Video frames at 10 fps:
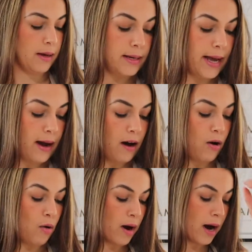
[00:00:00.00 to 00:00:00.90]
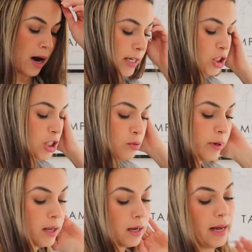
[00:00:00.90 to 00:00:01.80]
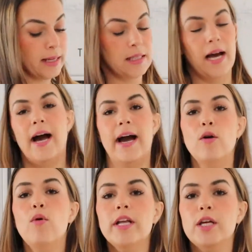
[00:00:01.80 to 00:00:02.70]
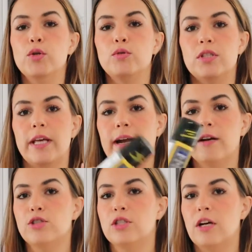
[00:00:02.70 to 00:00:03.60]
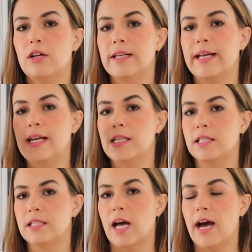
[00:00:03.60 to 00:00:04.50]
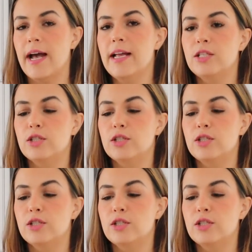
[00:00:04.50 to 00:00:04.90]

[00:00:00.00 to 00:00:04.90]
Now, I just realized I don't wanna use the aerosol inside,